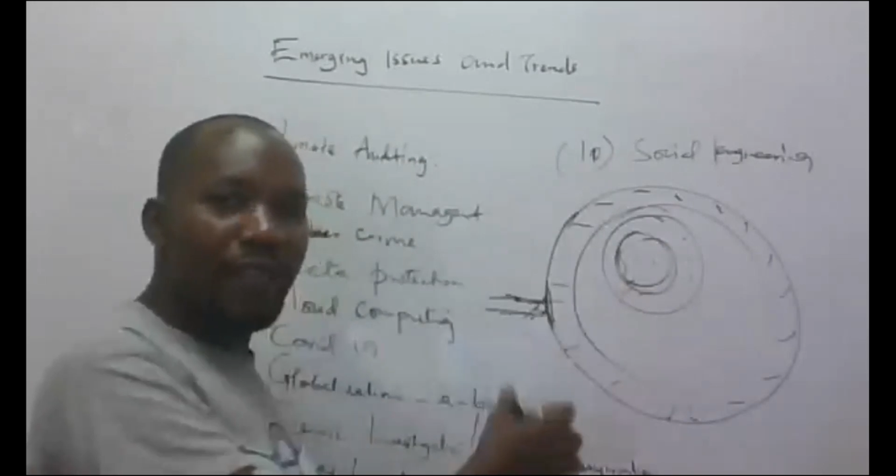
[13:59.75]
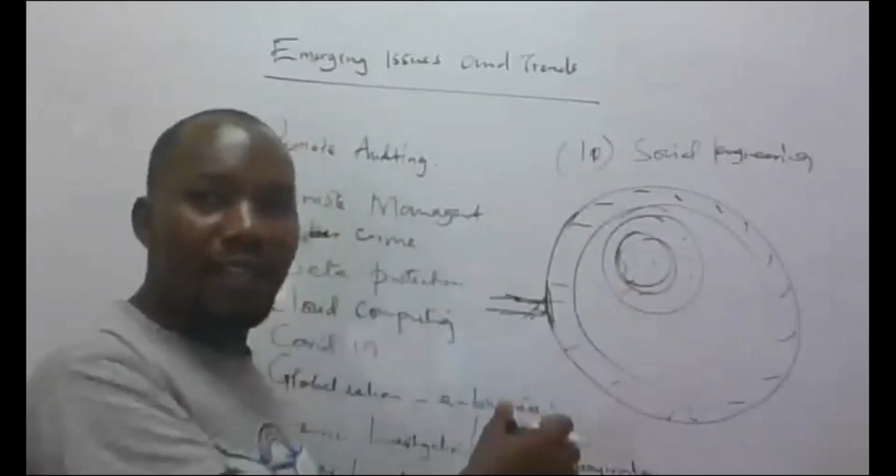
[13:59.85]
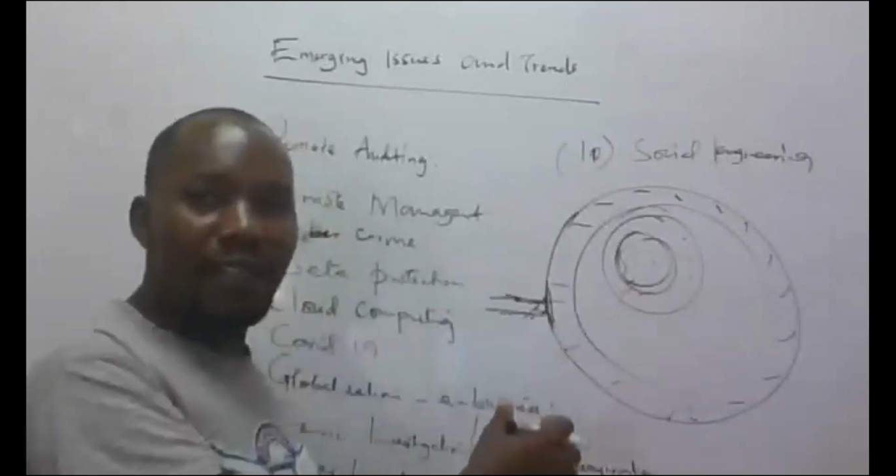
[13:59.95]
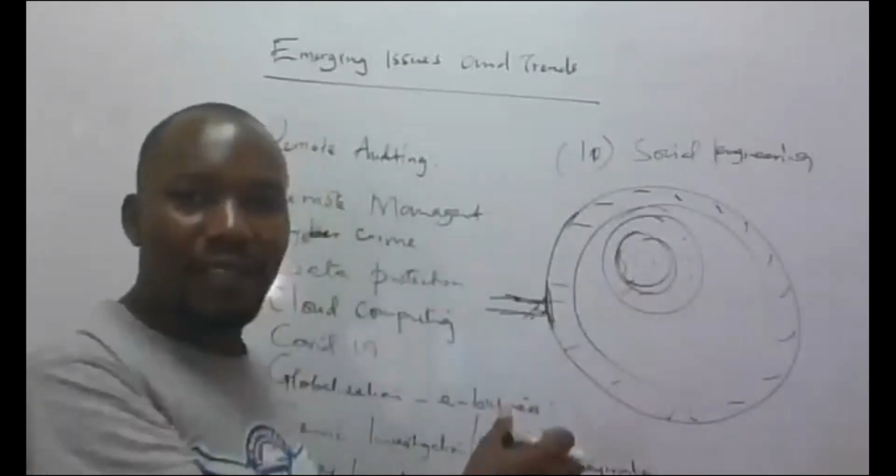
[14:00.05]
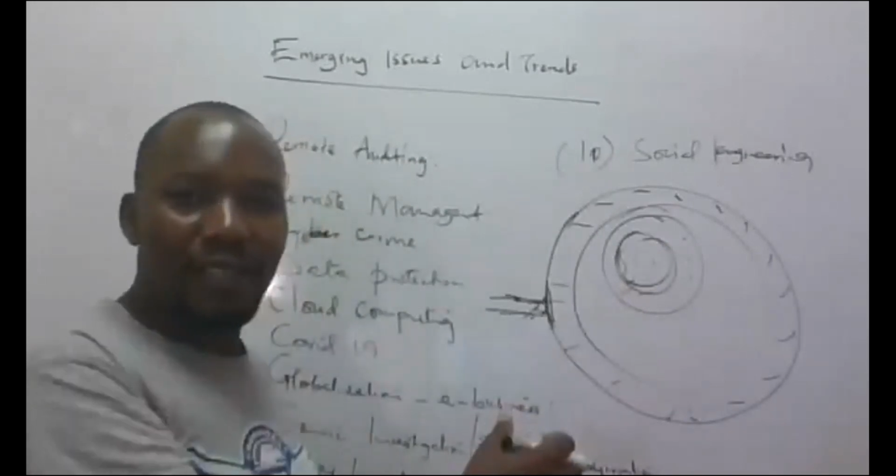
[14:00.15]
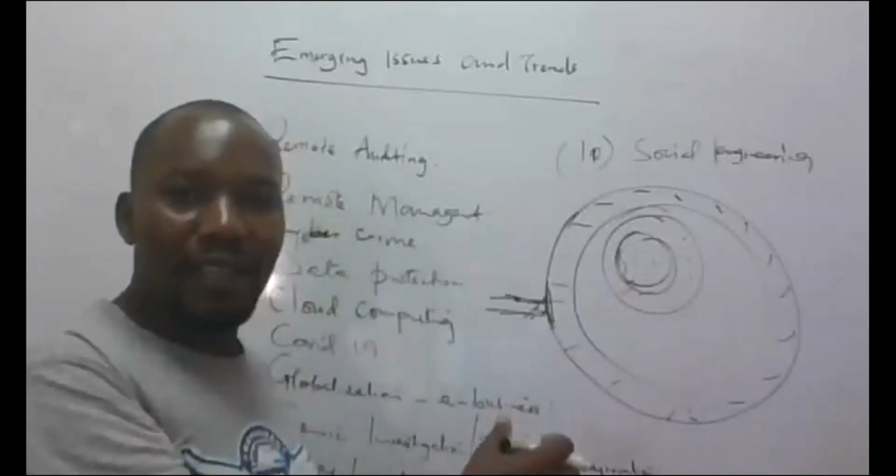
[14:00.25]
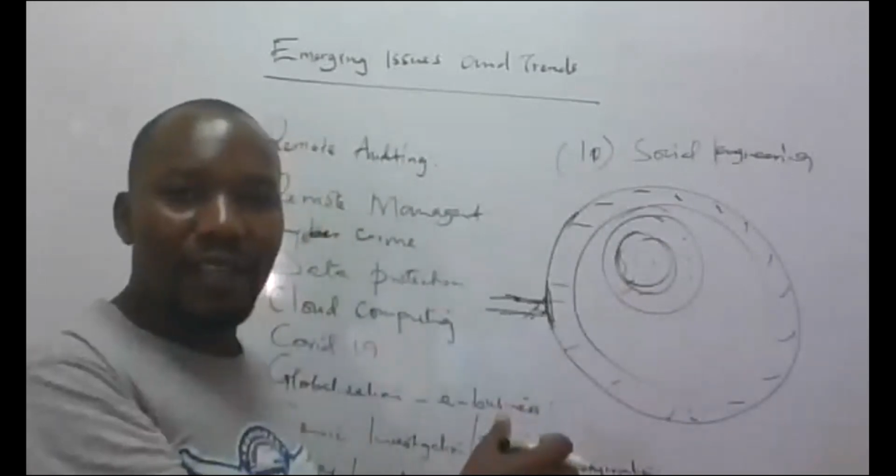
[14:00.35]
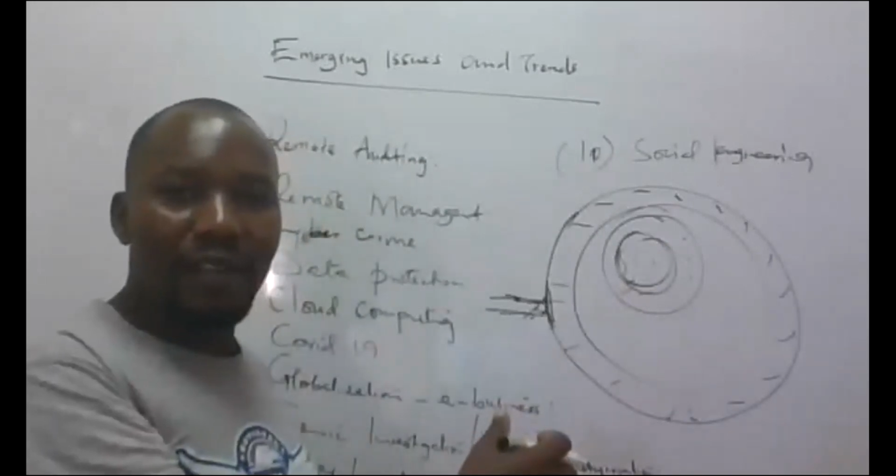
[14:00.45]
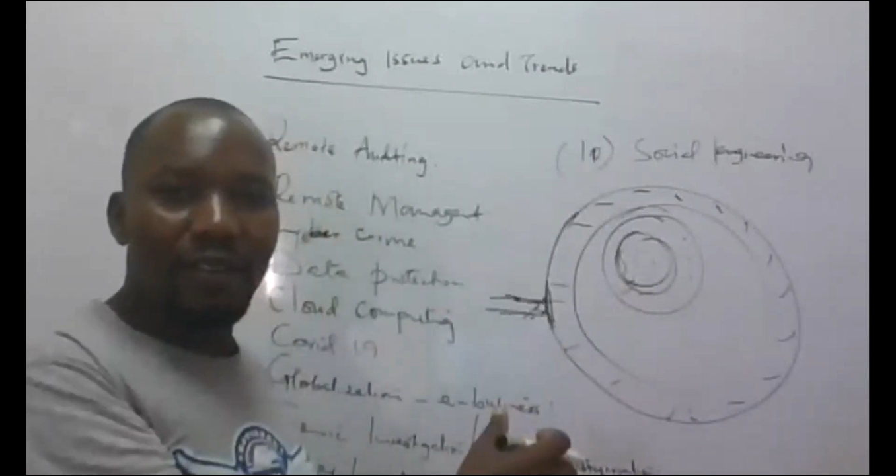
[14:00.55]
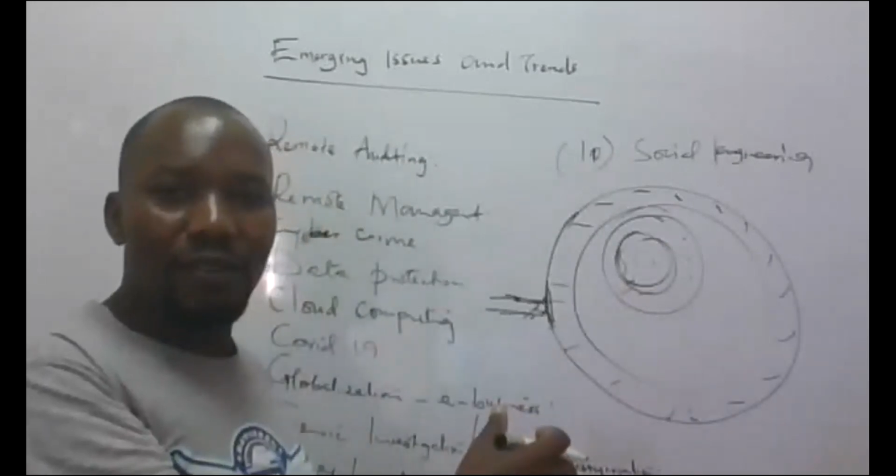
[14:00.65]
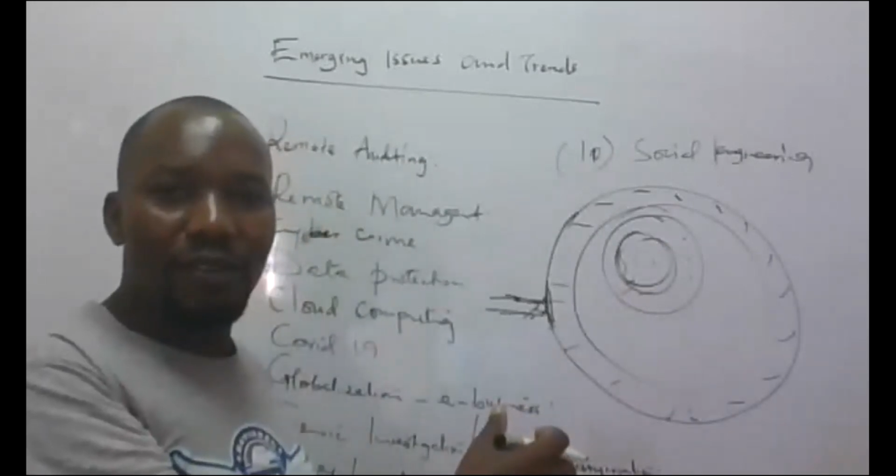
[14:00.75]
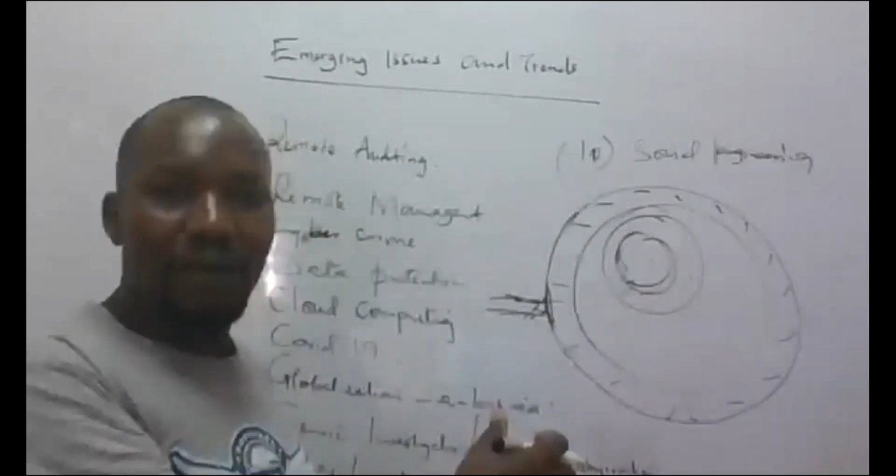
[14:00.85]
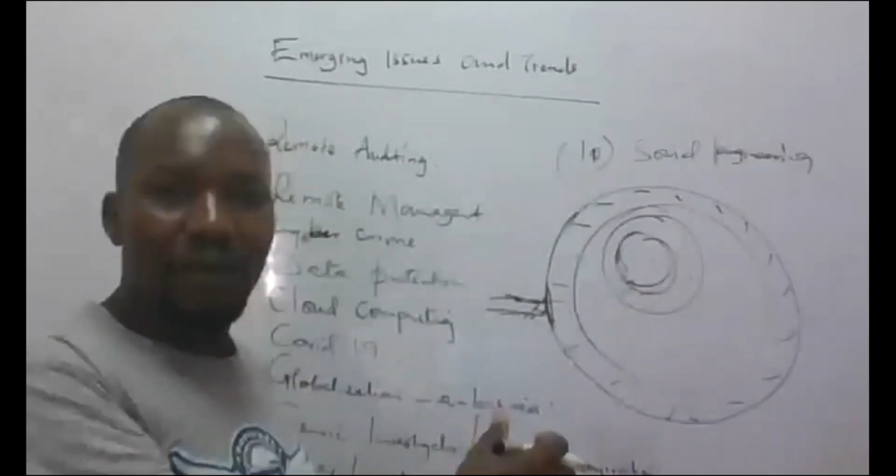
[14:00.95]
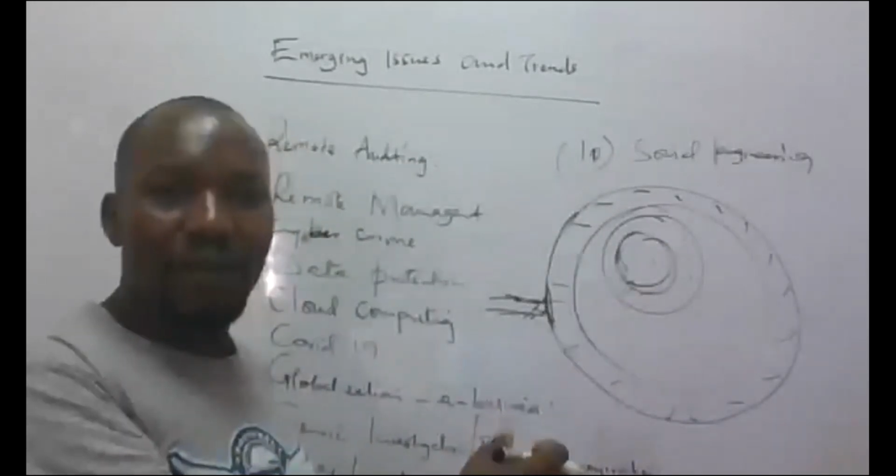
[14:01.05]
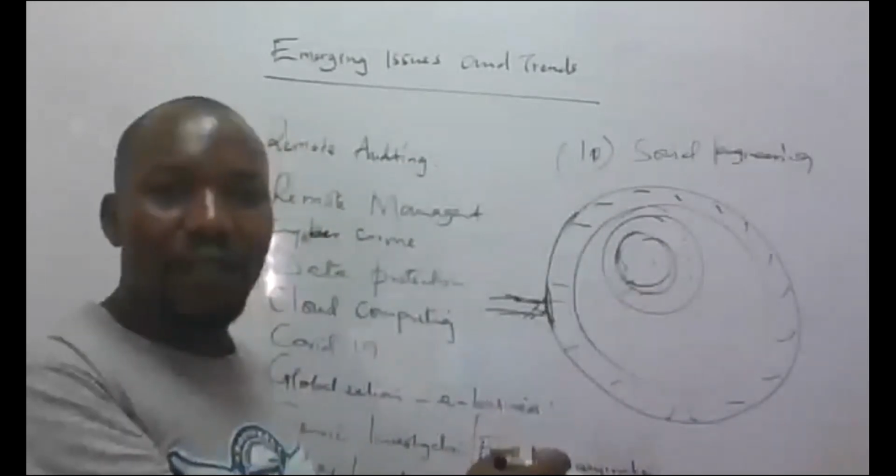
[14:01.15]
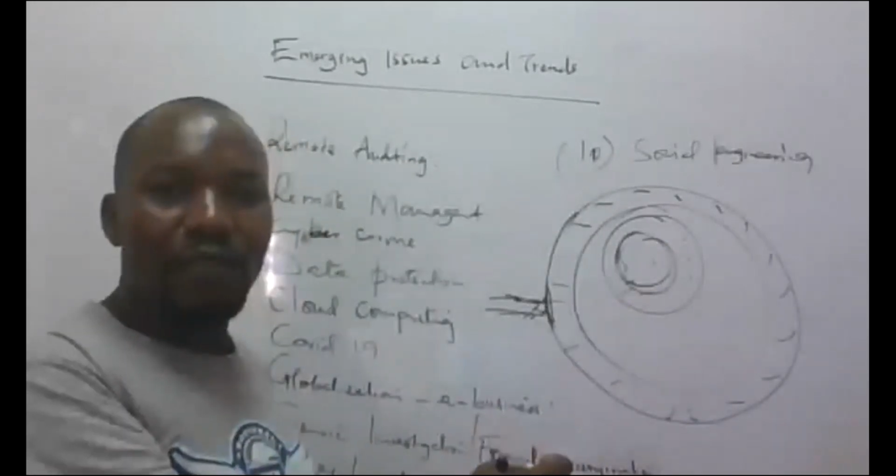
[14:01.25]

figures, you know.